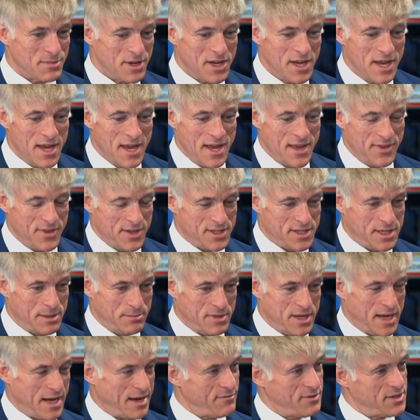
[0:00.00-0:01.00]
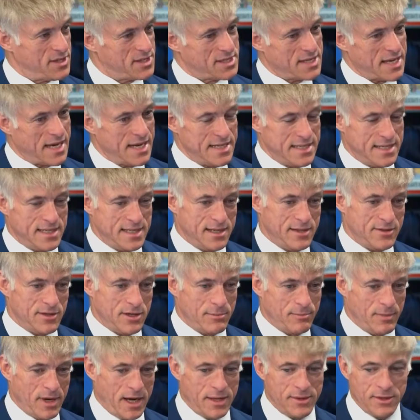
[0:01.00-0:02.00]
but they seem to have this idea in
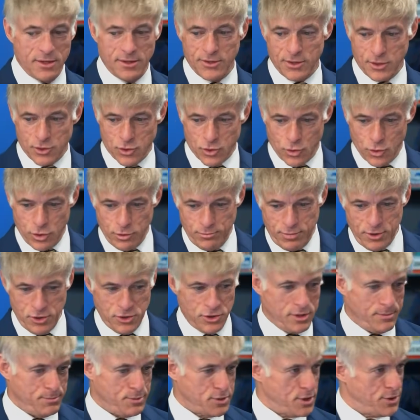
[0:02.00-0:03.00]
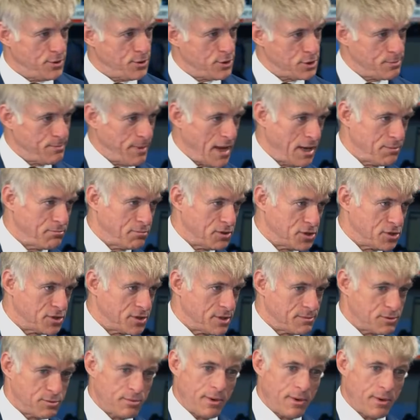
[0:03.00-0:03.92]
their mind that there's good bishops and there's bad bishops,